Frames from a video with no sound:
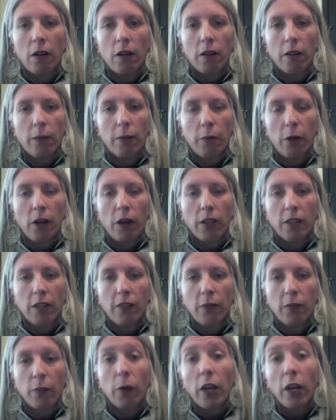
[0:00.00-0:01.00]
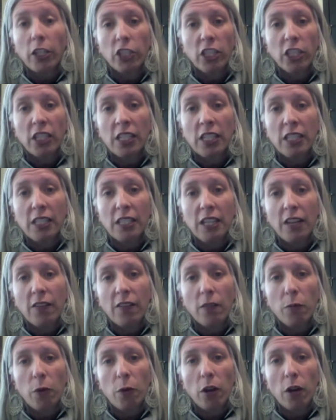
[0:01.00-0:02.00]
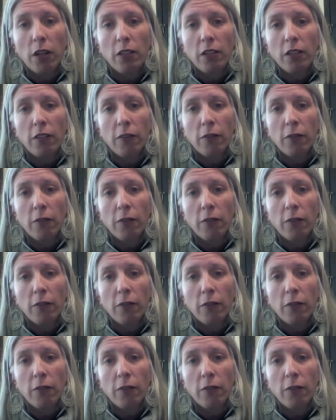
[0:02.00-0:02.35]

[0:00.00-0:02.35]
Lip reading: the product of oppression instead of the product of